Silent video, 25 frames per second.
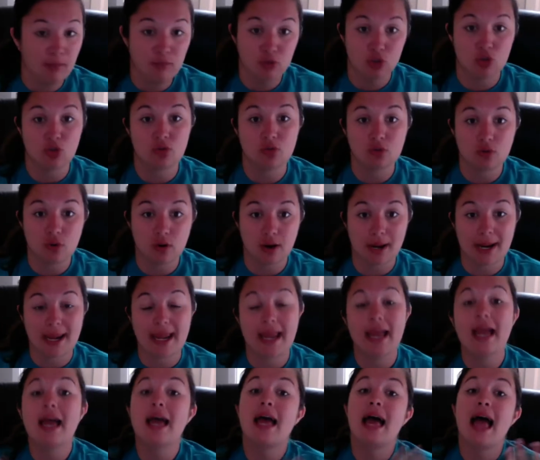
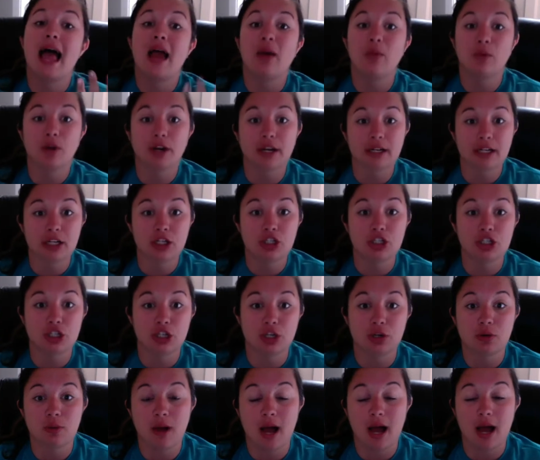story, and we're going to
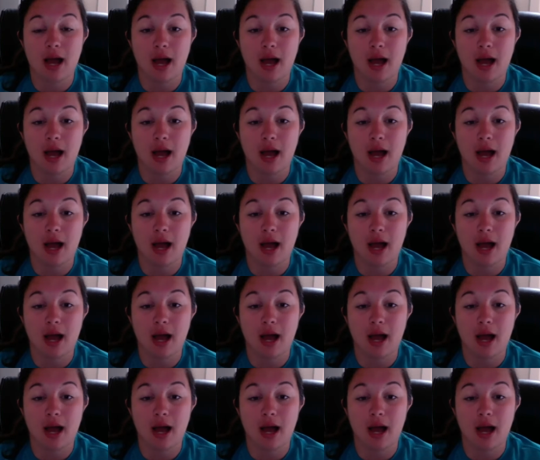do